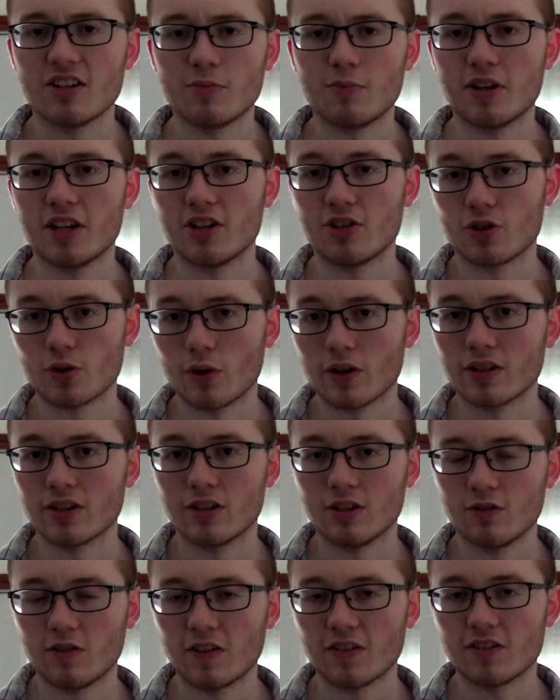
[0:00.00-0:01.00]
and you've been enjoying the
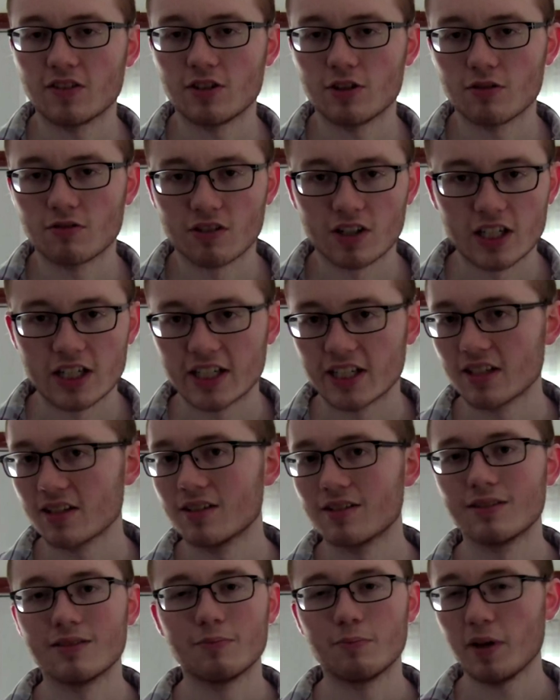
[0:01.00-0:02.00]
New 52 run,
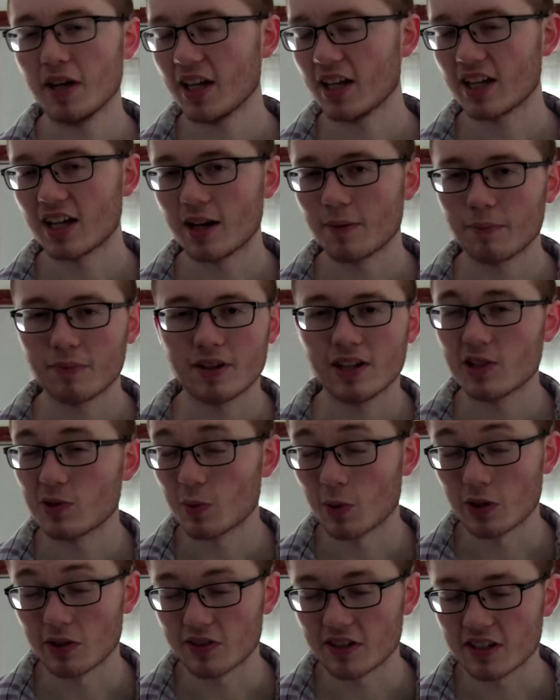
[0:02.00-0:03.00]
pick it up. It's
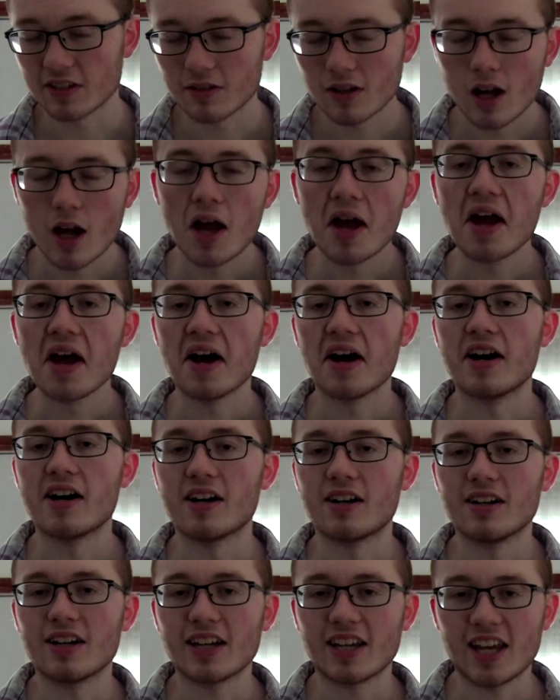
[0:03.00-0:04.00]
worth it.
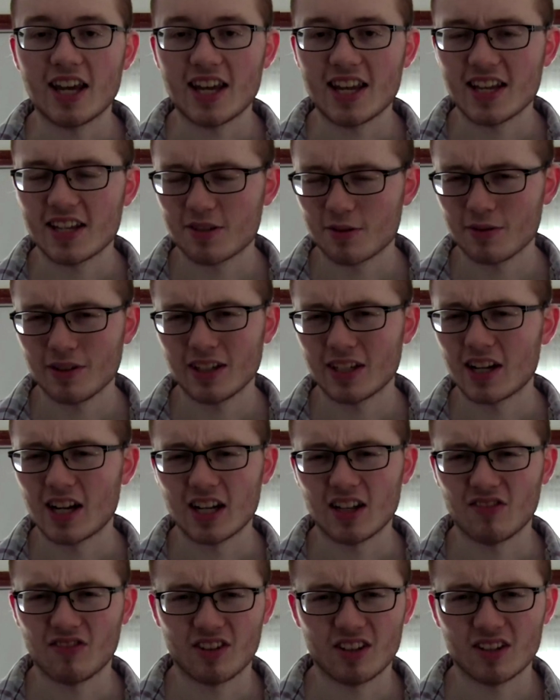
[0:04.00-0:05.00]
Again, it's really
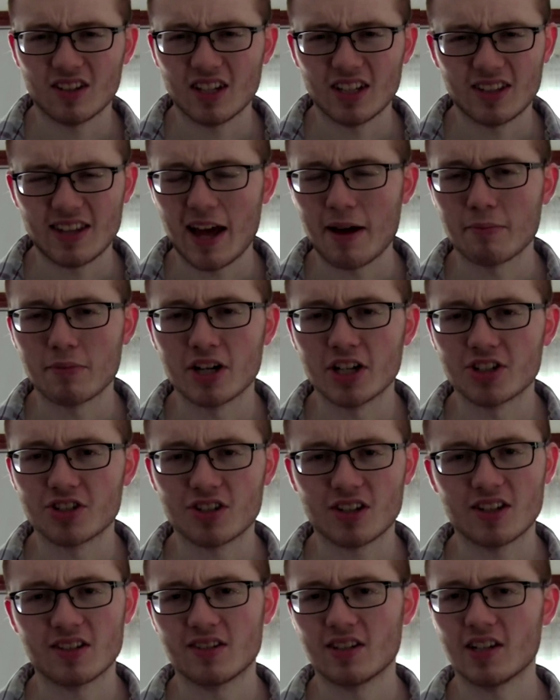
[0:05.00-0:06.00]
not even that much
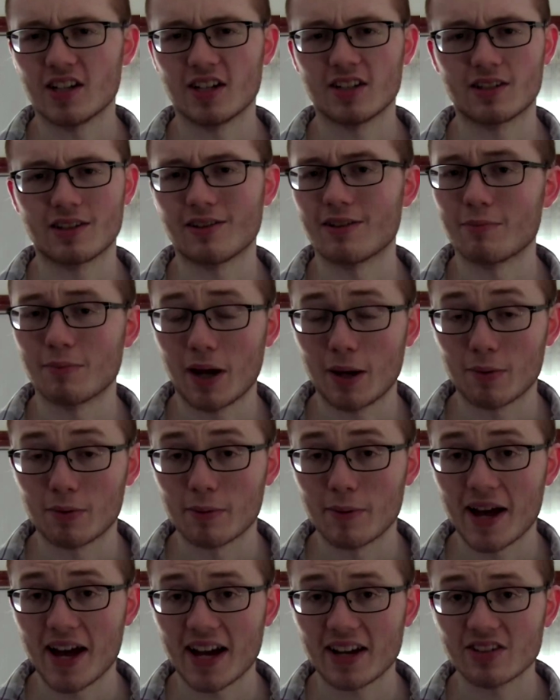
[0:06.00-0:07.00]
considering it's only
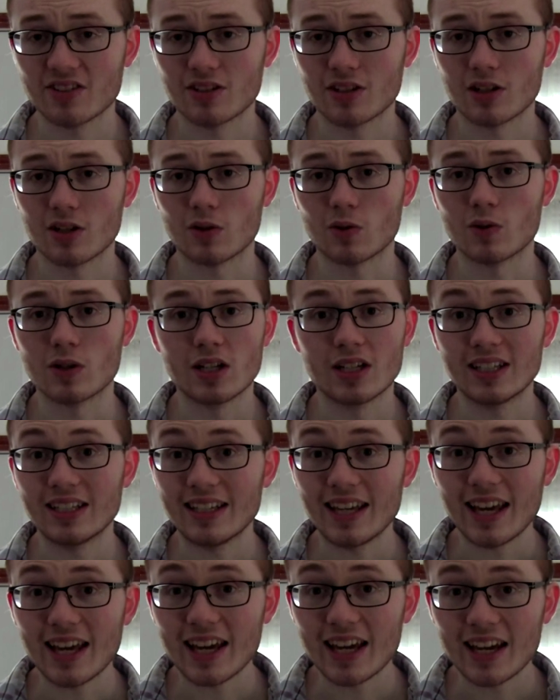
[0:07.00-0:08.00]
paperback, so
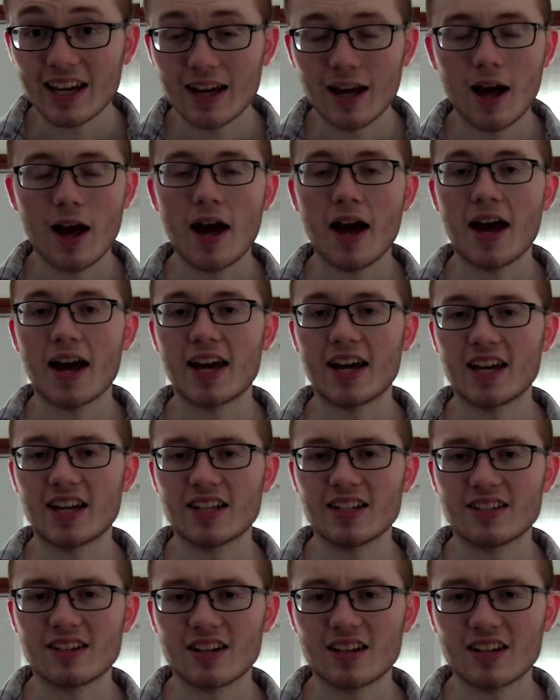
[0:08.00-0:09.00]
yay.
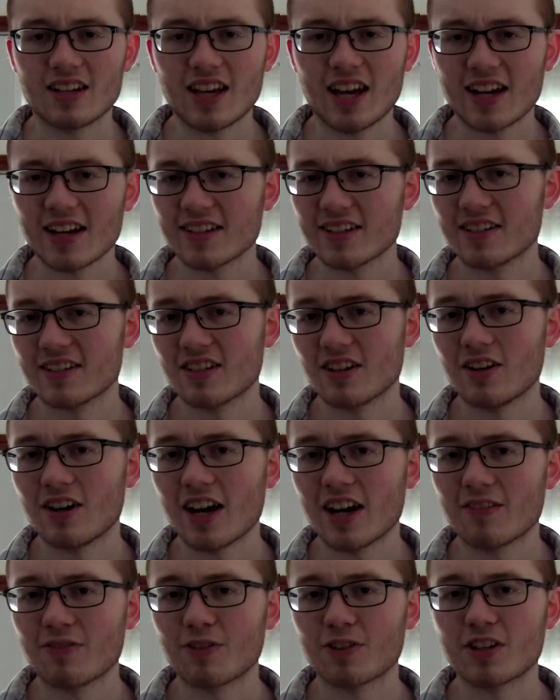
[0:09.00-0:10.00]
And yeah, I guess that's all I
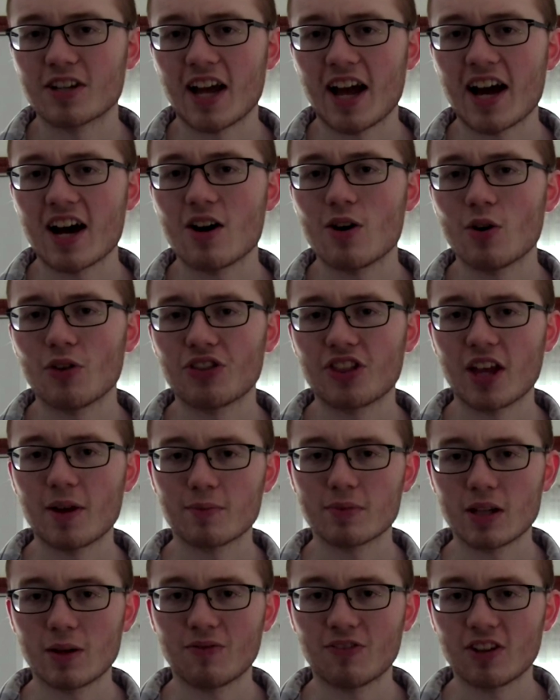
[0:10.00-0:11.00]
had for now.
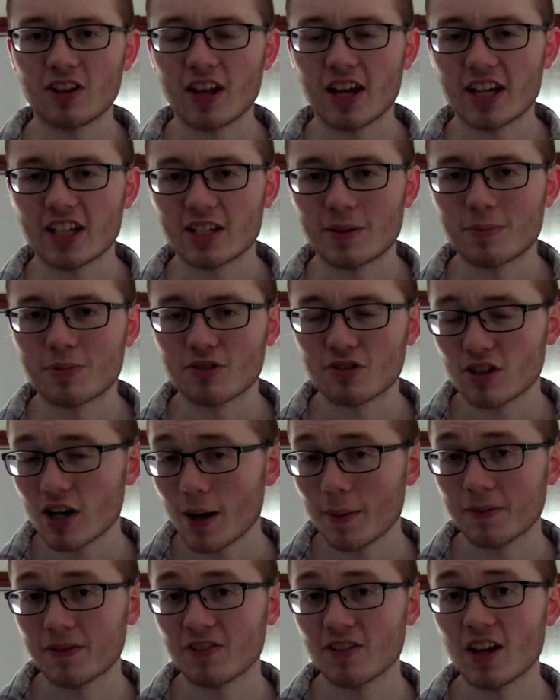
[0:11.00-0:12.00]
Thumbs up if you like,
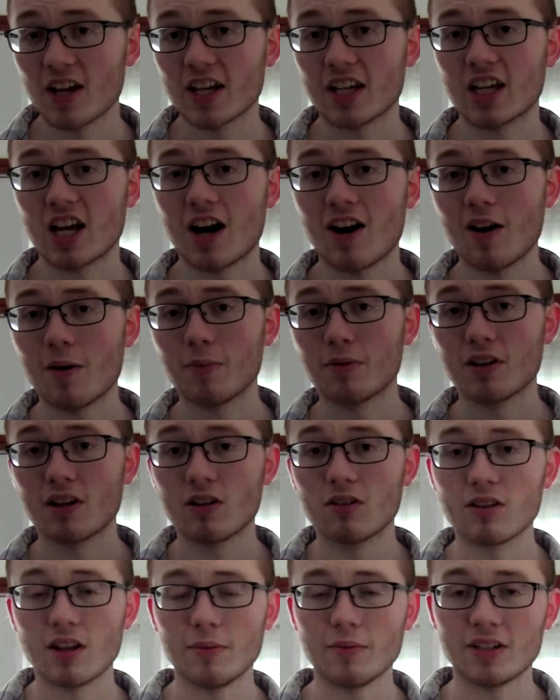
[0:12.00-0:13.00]
subscribe if you like, comment
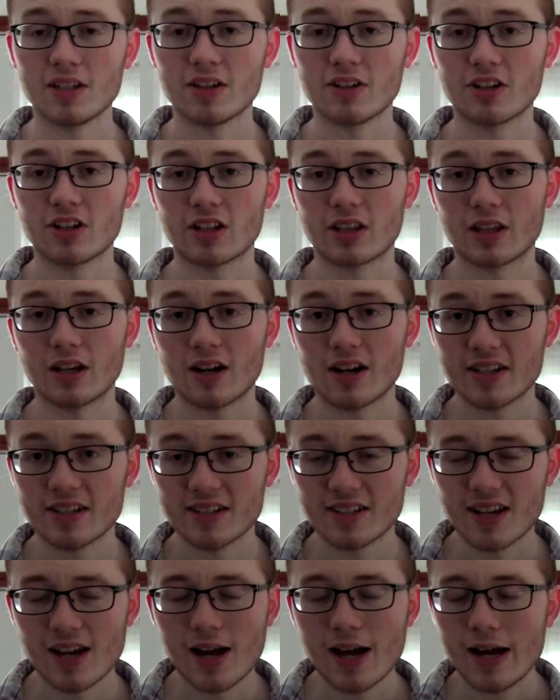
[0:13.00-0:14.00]
below, let me know your
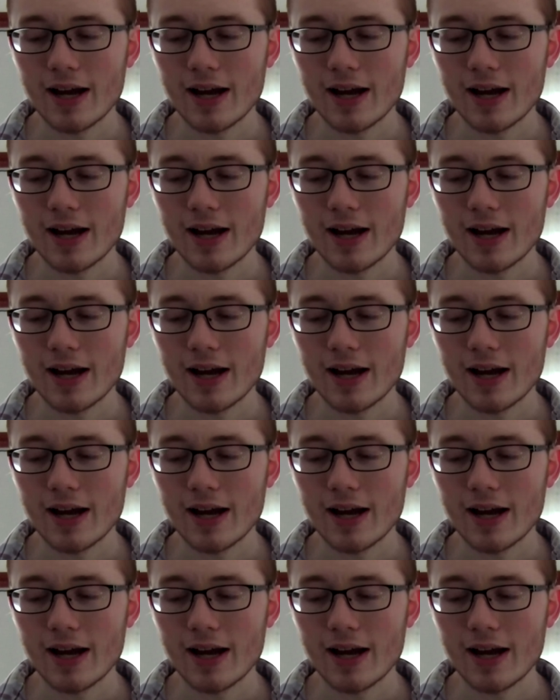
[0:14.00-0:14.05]
thoughts.